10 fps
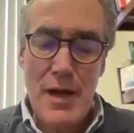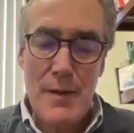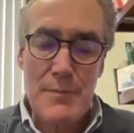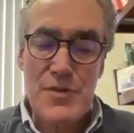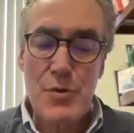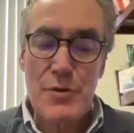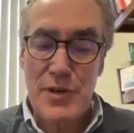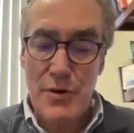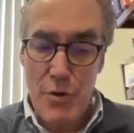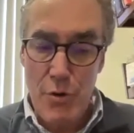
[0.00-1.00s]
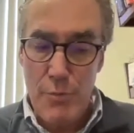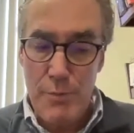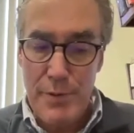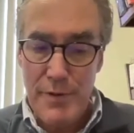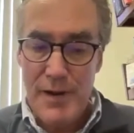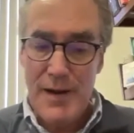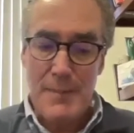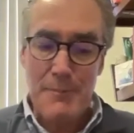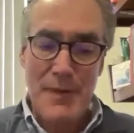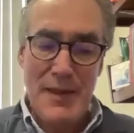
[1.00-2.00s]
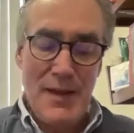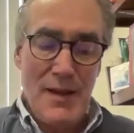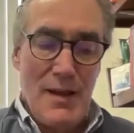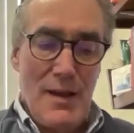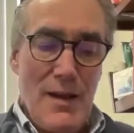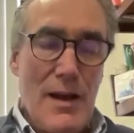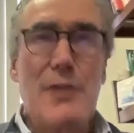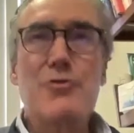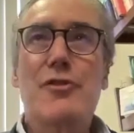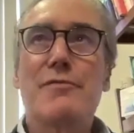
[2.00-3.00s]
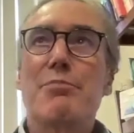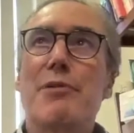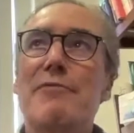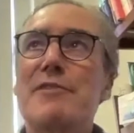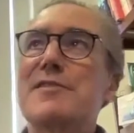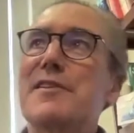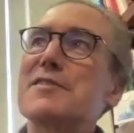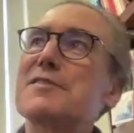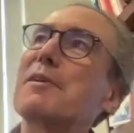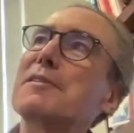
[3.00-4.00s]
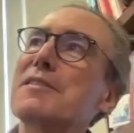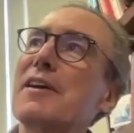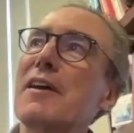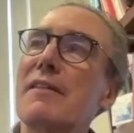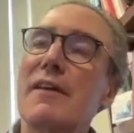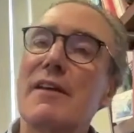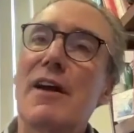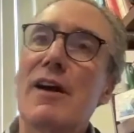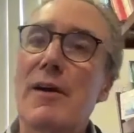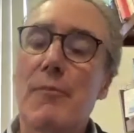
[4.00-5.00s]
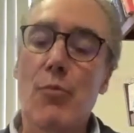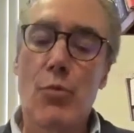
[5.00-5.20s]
Um, so it's our hope. Um, I should preface things by saying that um,